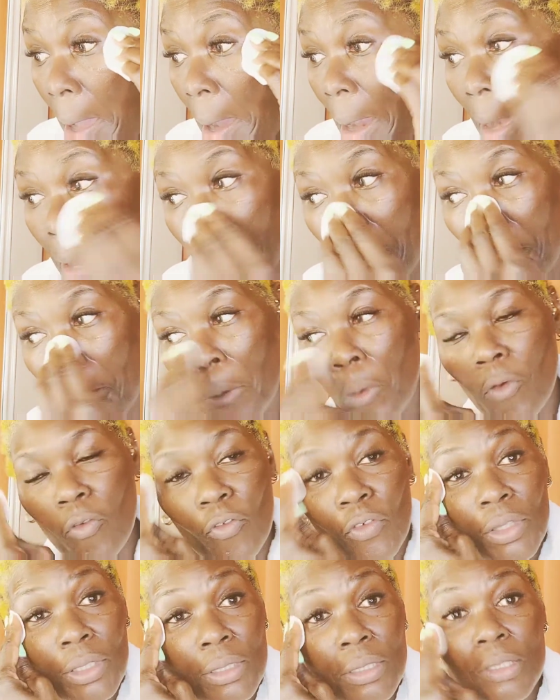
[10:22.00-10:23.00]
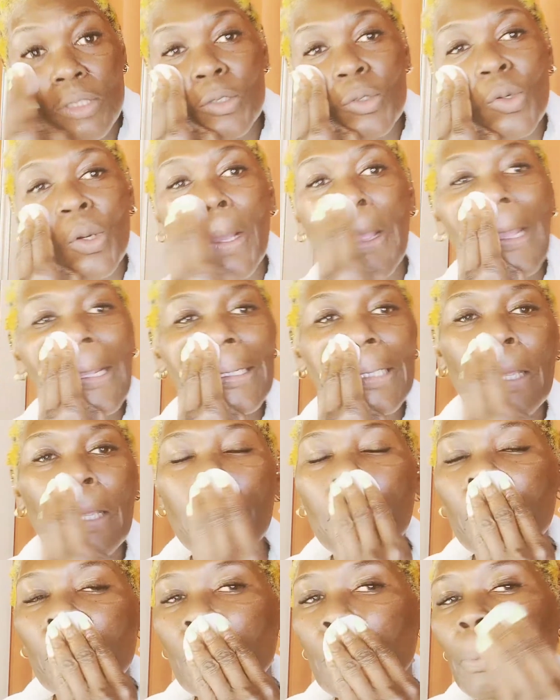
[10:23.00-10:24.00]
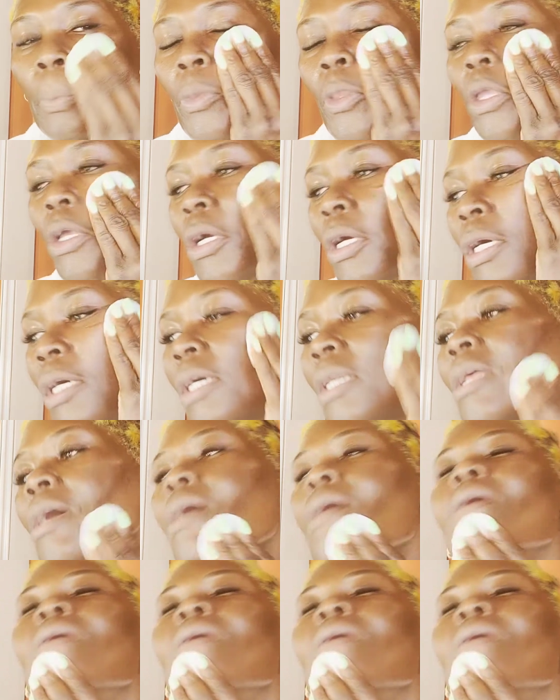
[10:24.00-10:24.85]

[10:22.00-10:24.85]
and your cool face. Soak it good.